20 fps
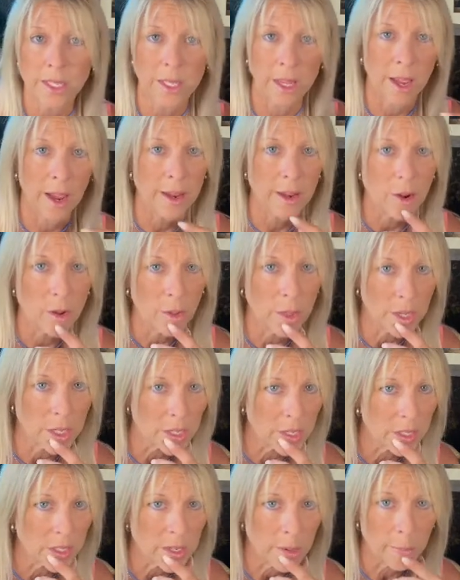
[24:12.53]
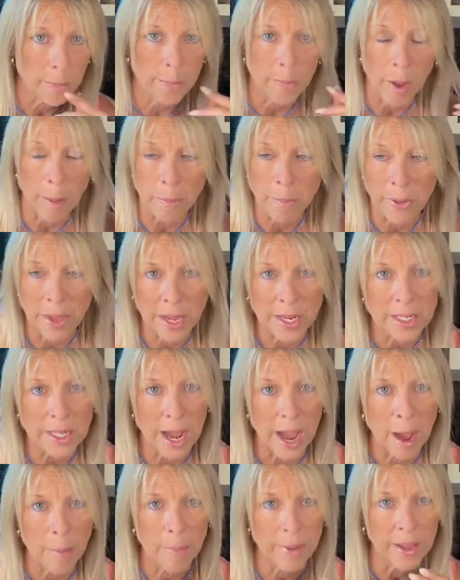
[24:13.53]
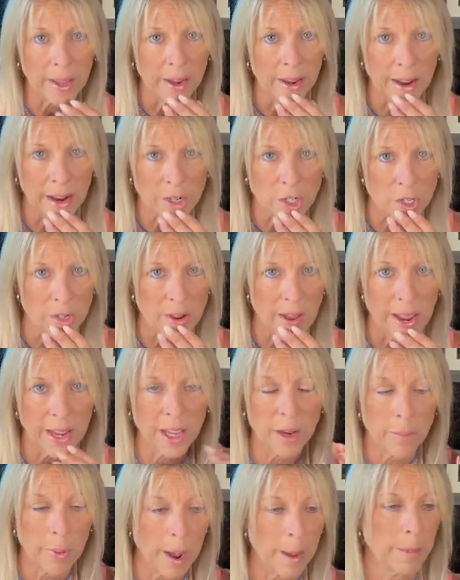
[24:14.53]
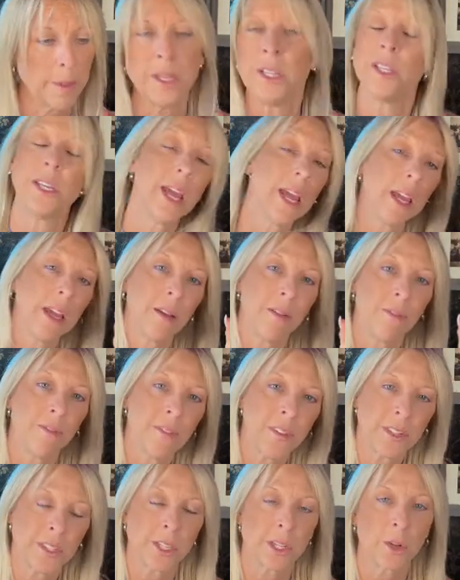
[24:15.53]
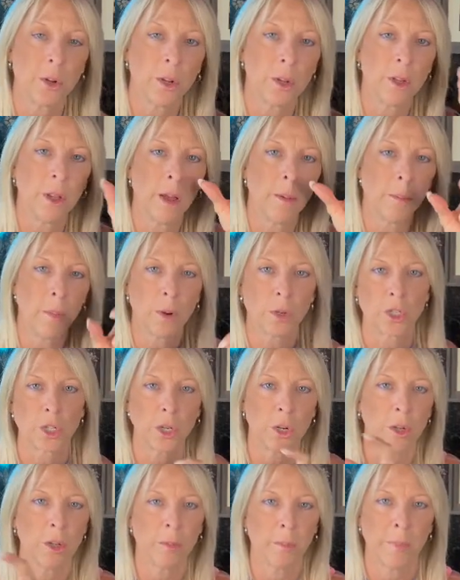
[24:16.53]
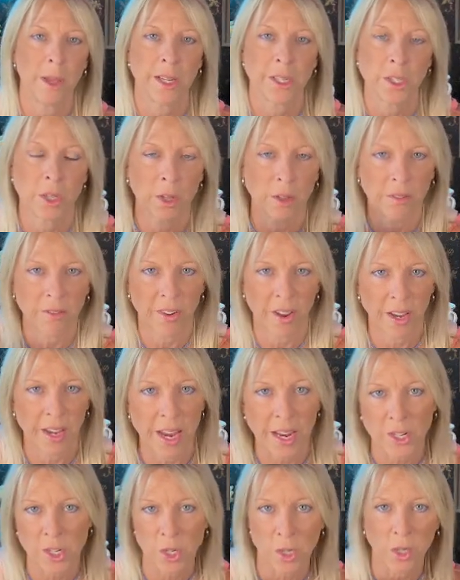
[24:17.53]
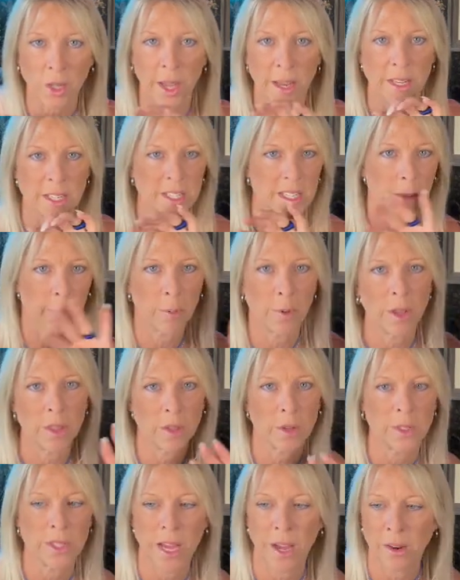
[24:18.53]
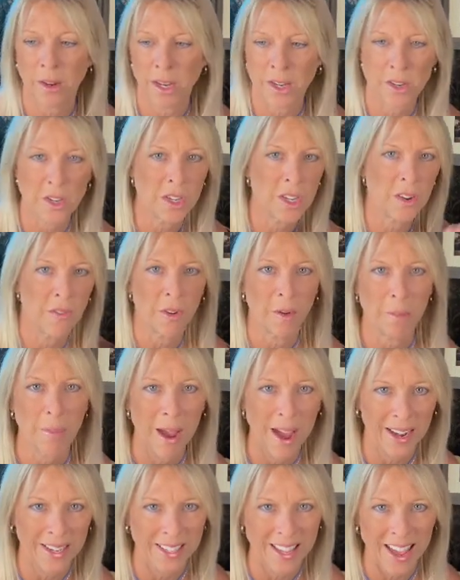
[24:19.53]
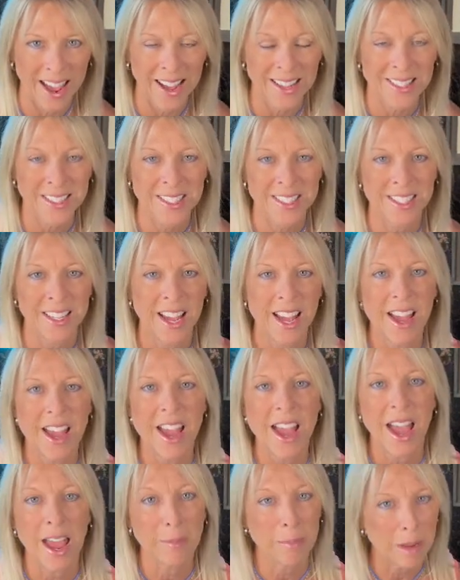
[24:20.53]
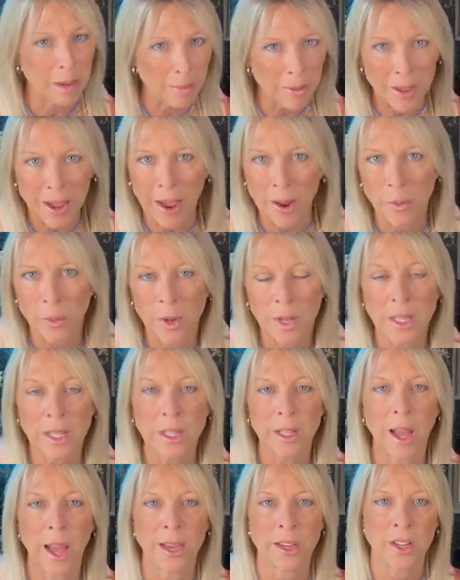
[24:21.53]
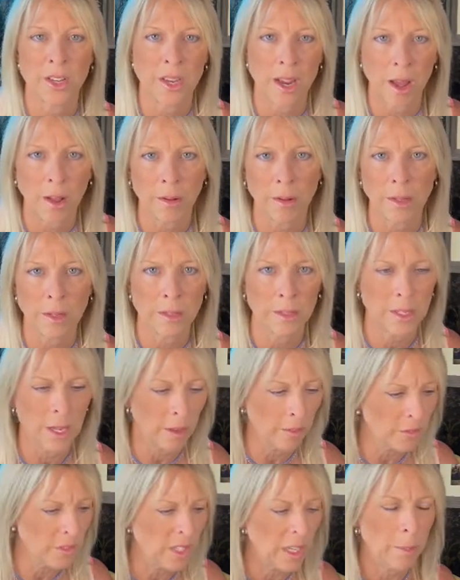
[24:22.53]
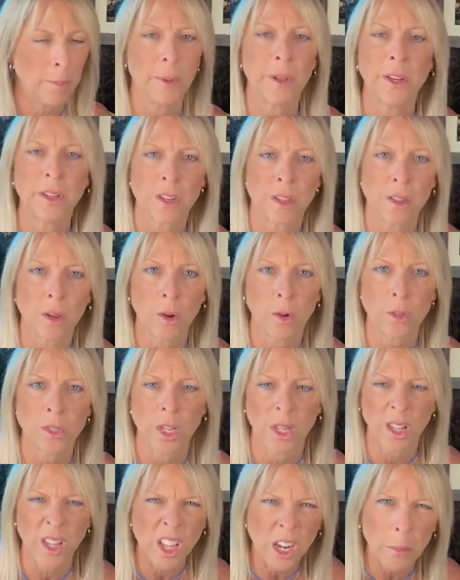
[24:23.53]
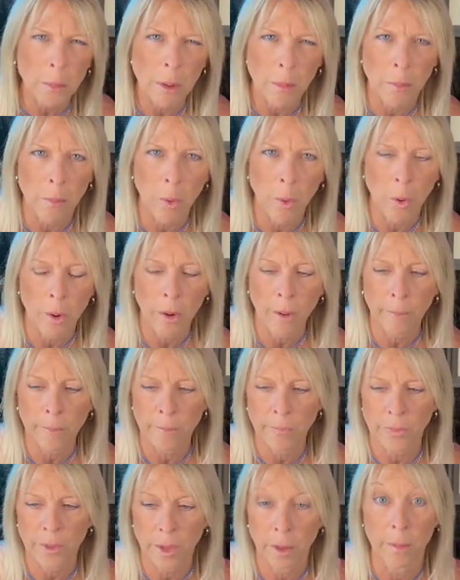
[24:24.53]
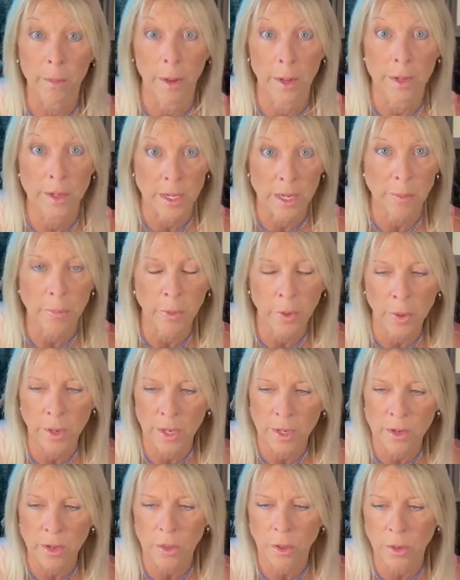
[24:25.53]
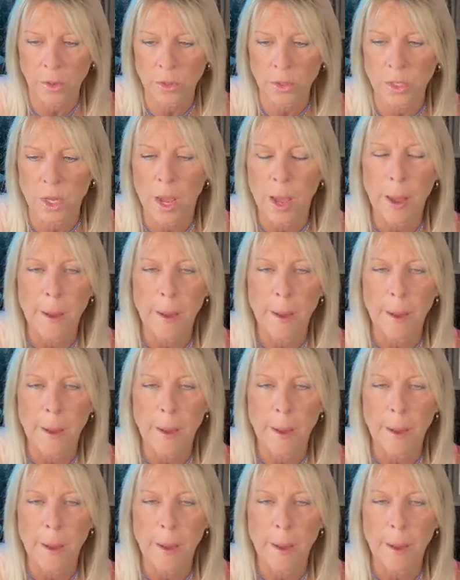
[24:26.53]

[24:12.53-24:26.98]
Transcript: I know this is a big topic, and actually I could probably take physical, emotional, mental, and financial and separate those out into different podcasts. And maybe I will, and delve deep into those a little bit more, deeper into those.